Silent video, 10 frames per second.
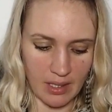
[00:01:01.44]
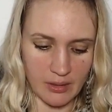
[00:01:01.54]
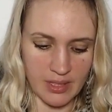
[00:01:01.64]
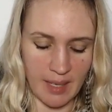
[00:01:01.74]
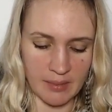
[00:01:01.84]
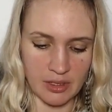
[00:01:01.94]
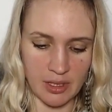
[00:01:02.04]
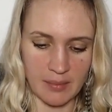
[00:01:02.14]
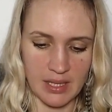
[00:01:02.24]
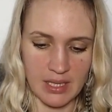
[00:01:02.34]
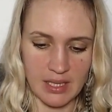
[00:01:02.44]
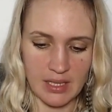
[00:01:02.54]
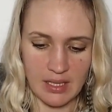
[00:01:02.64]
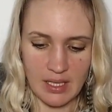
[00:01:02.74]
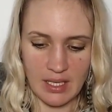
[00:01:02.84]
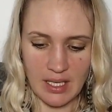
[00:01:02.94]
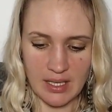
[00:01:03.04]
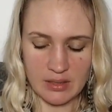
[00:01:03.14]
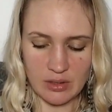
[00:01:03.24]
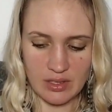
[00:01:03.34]
real old tantrum,
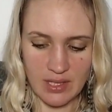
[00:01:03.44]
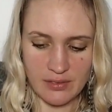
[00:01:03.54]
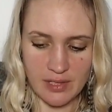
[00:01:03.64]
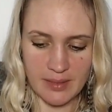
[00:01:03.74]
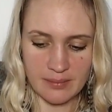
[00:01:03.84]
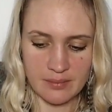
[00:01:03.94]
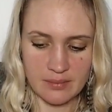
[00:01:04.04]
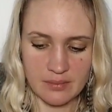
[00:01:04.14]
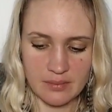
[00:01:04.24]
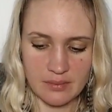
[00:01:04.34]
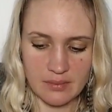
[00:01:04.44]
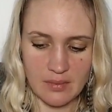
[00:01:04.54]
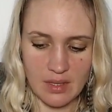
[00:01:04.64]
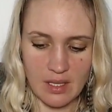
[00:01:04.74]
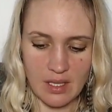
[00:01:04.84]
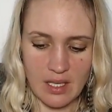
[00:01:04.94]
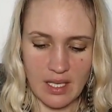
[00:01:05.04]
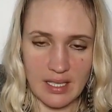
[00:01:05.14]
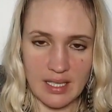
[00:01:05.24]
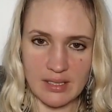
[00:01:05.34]
and you're suffering,
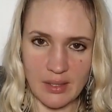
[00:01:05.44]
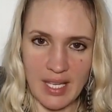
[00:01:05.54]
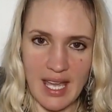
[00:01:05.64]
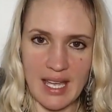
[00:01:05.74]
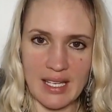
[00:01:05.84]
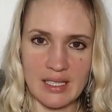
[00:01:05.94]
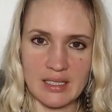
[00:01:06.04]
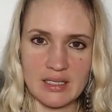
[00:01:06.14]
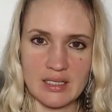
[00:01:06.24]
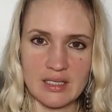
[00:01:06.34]
and that's okay.